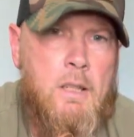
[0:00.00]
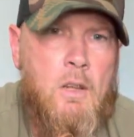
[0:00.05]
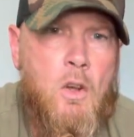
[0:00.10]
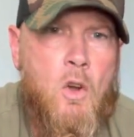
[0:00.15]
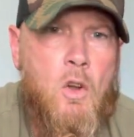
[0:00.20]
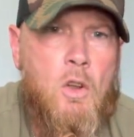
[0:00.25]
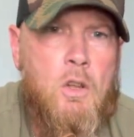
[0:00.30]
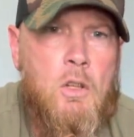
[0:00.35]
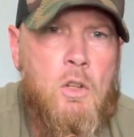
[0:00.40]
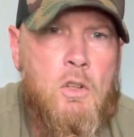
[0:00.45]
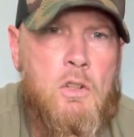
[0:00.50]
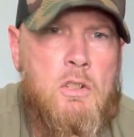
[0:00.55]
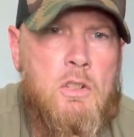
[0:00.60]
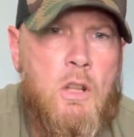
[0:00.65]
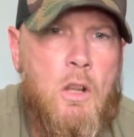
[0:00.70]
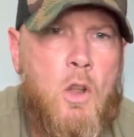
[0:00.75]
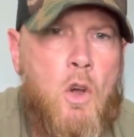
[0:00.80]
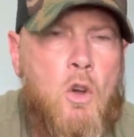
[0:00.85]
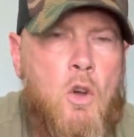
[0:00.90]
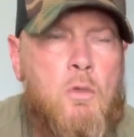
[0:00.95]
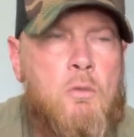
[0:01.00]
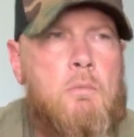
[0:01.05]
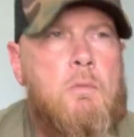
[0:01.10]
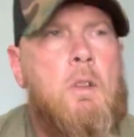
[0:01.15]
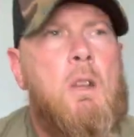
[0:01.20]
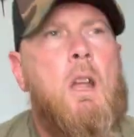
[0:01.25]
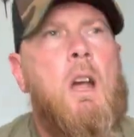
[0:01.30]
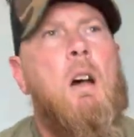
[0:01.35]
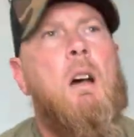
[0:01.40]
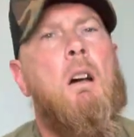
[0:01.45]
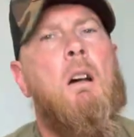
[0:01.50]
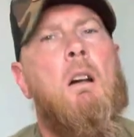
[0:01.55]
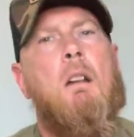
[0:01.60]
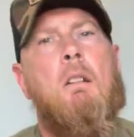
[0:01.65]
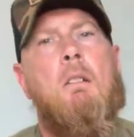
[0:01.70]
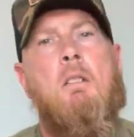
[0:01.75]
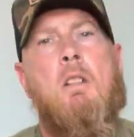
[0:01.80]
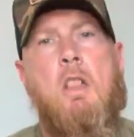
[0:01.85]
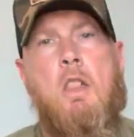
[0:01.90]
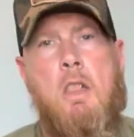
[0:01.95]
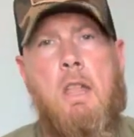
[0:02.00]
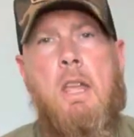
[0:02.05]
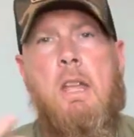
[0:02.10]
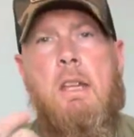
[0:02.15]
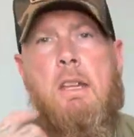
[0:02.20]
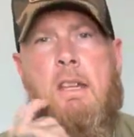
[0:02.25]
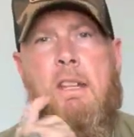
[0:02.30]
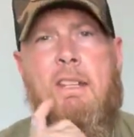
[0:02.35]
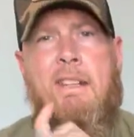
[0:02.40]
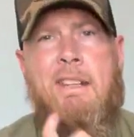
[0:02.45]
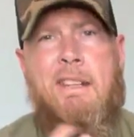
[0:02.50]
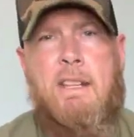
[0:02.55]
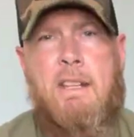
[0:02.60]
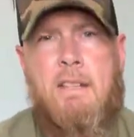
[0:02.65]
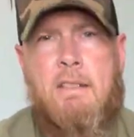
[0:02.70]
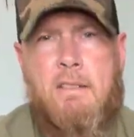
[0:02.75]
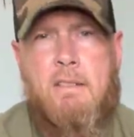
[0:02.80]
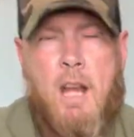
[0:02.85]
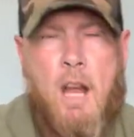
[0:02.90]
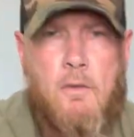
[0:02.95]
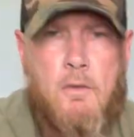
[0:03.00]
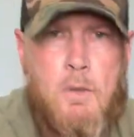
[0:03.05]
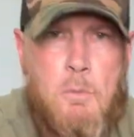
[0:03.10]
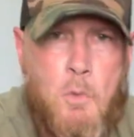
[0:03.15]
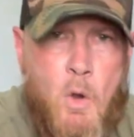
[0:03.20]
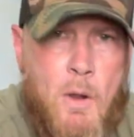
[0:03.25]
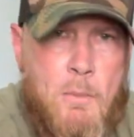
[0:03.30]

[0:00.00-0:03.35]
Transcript: on looks alone, it is comfortable.